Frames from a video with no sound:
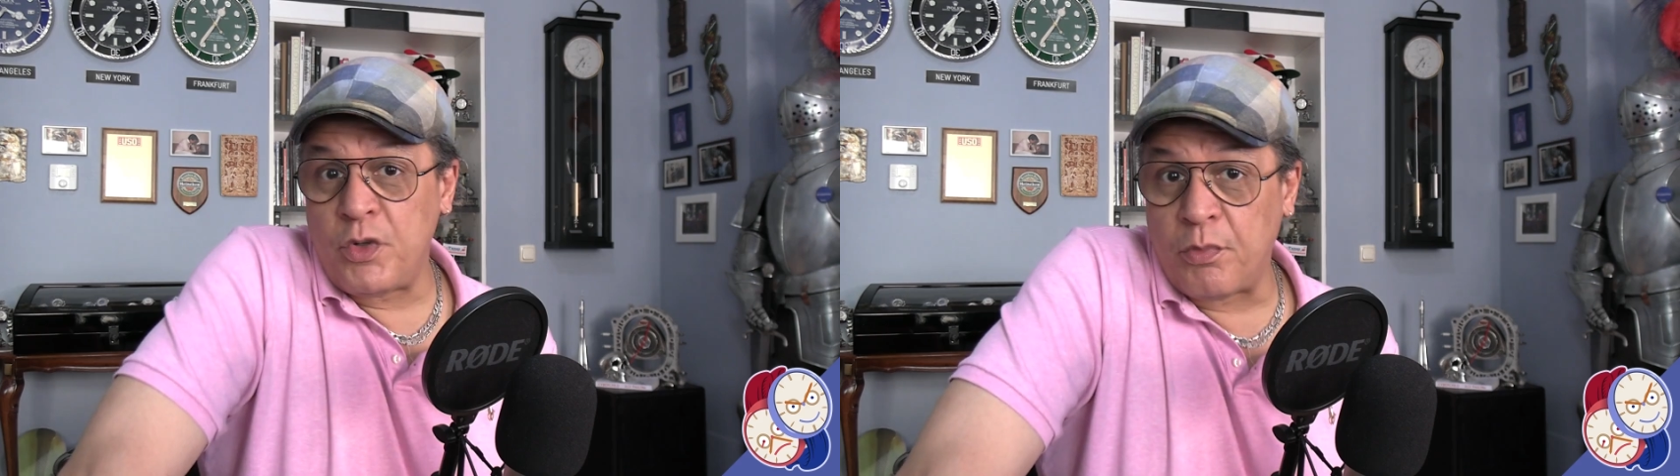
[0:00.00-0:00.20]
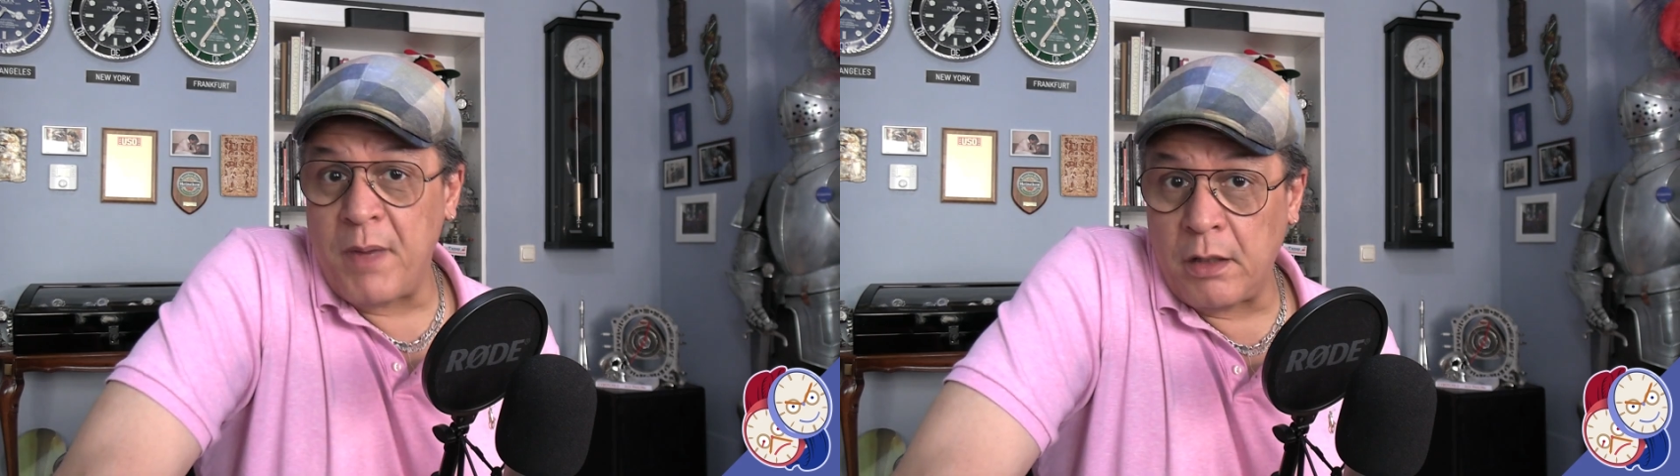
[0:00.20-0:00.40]

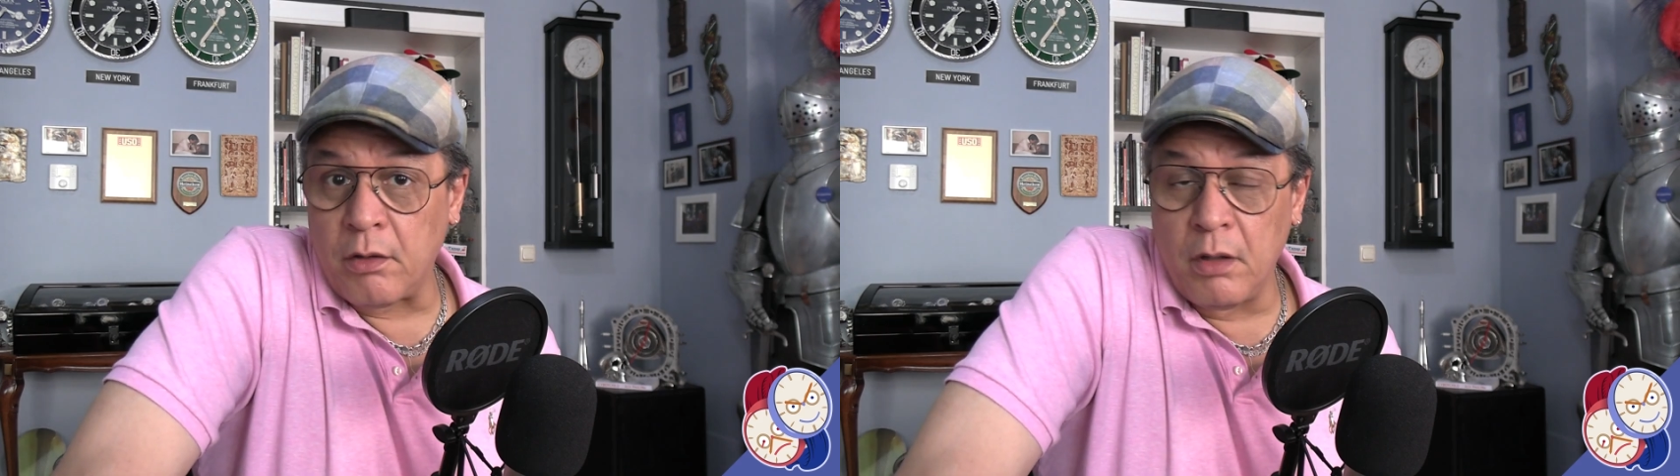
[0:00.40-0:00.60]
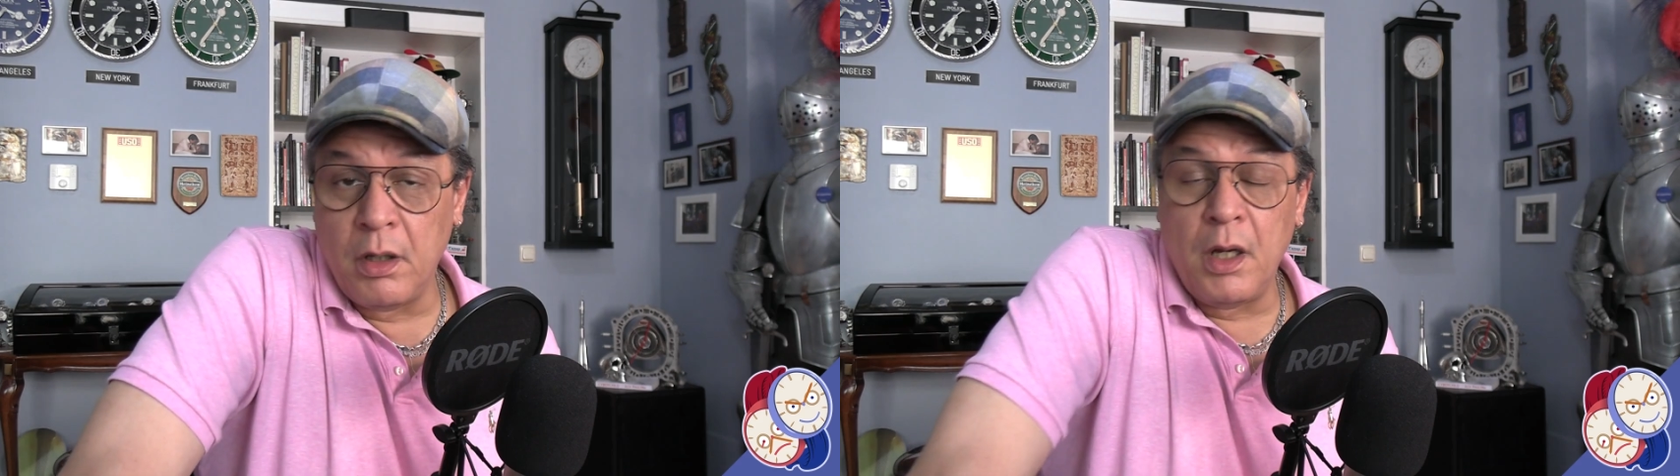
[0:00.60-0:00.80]
Swiss
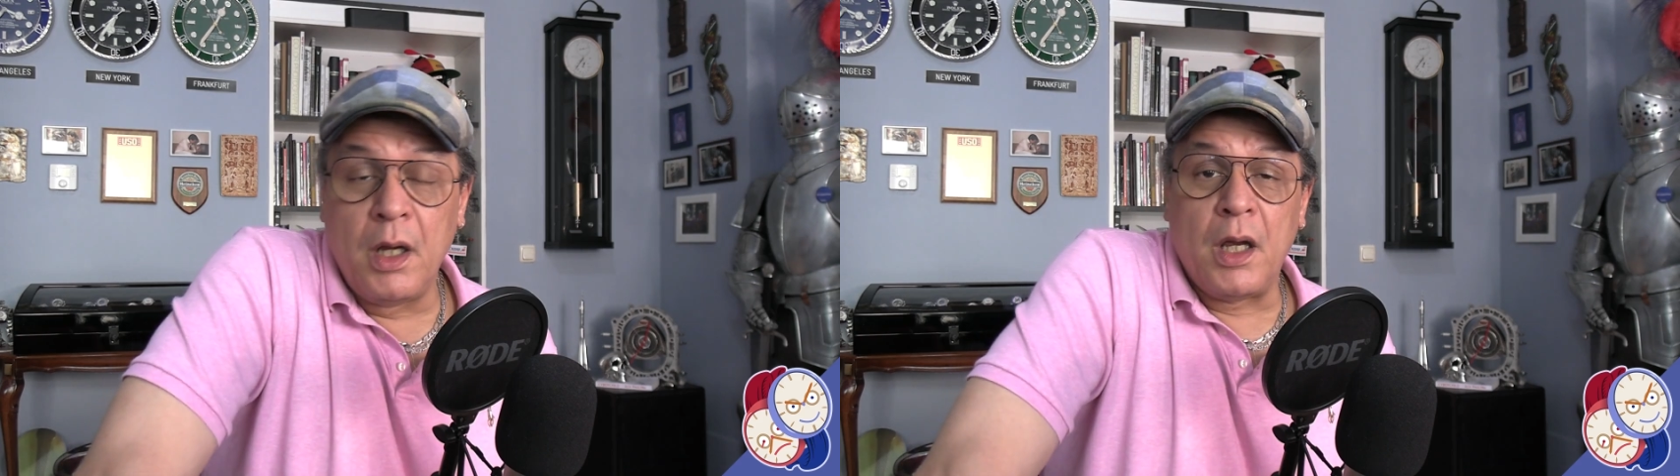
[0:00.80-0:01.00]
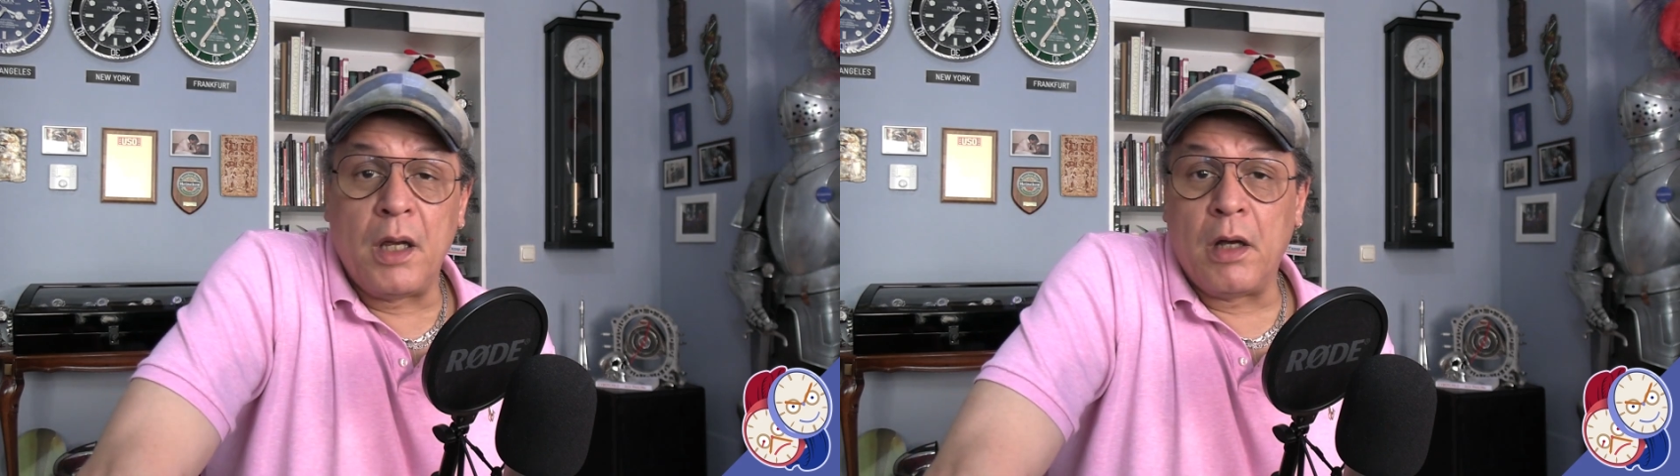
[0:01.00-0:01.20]
maker,
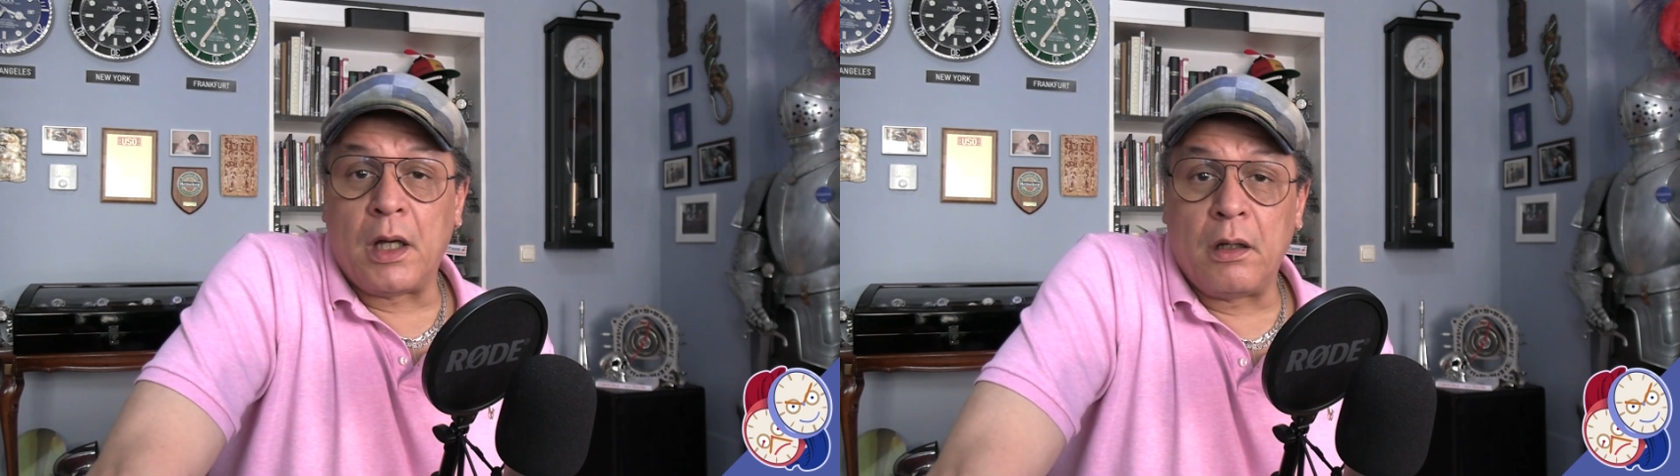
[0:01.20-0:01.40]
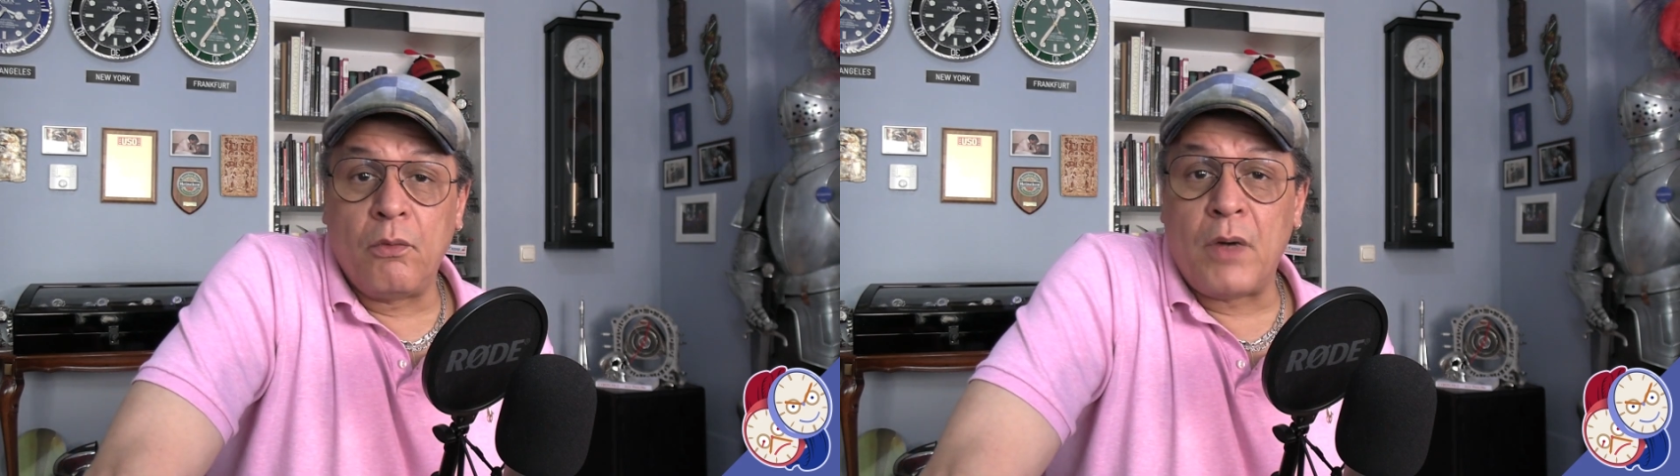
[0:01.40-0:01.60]

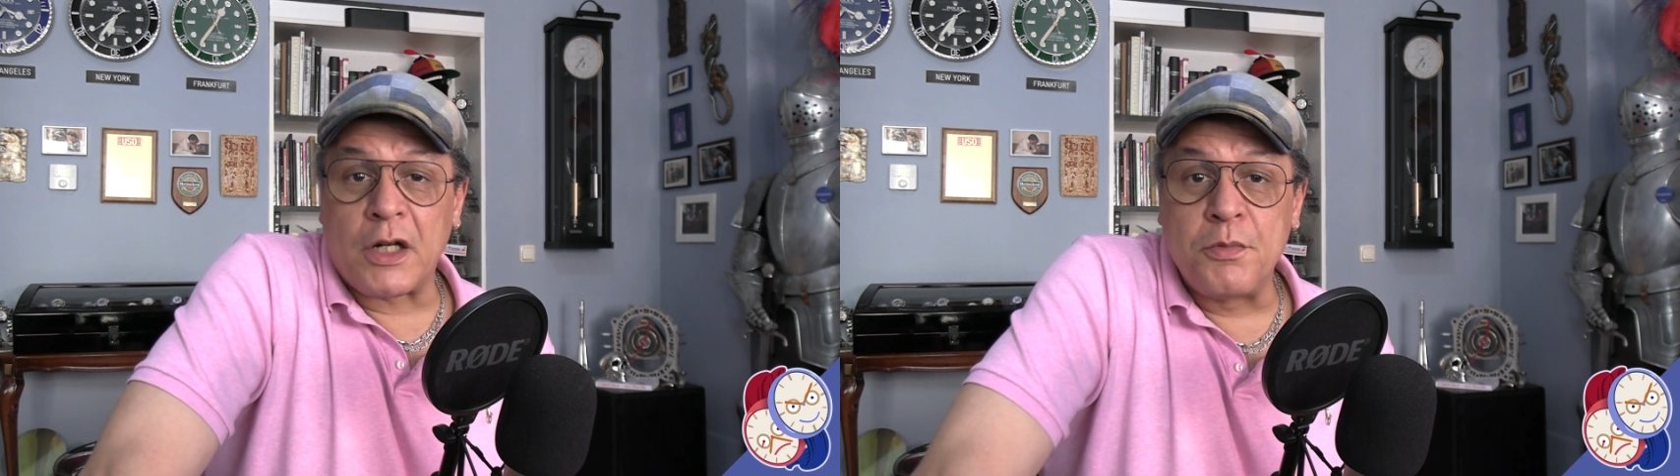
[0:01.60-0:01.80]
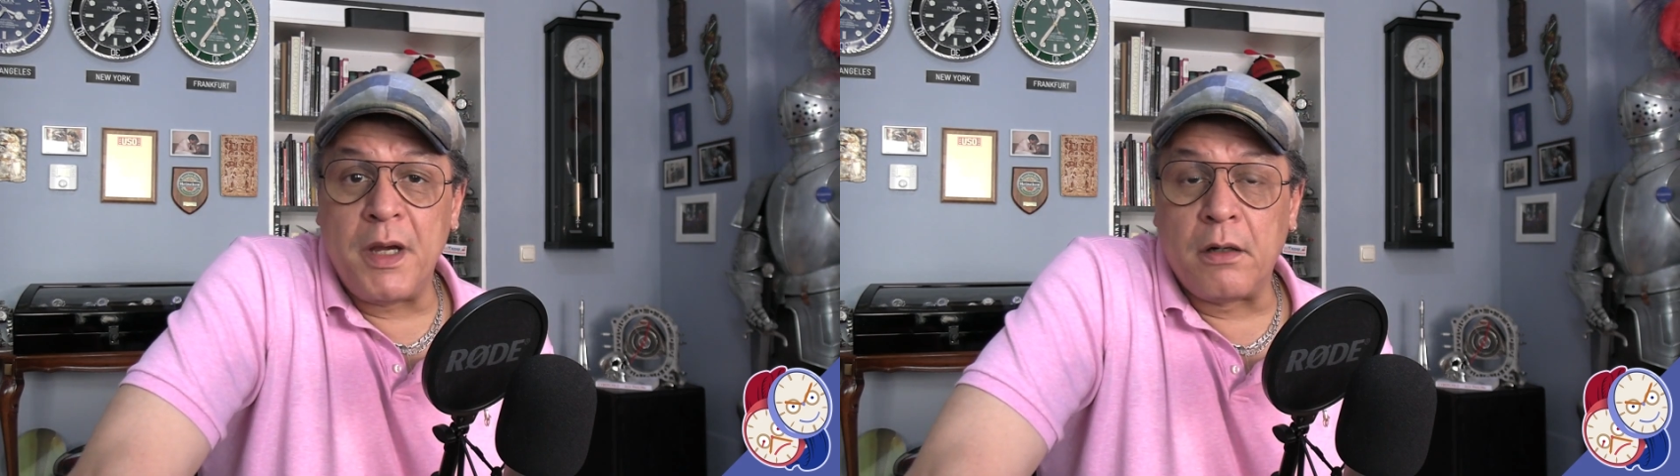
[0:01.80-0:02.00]

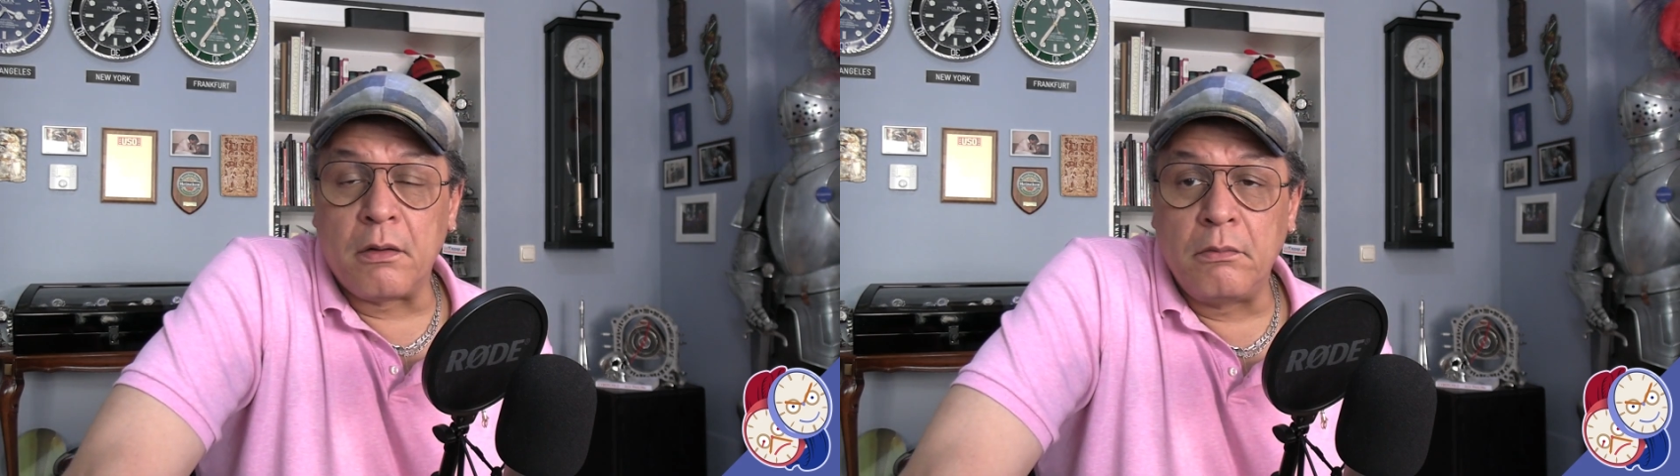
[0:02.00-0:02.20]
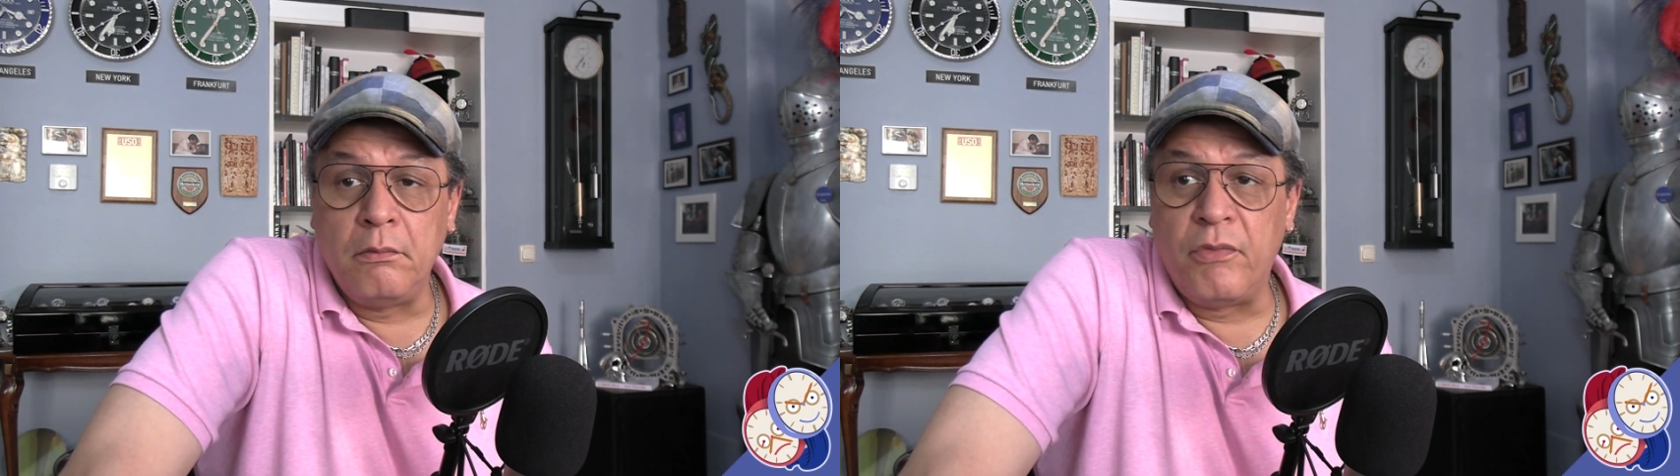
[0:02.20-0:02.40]
watchmaker.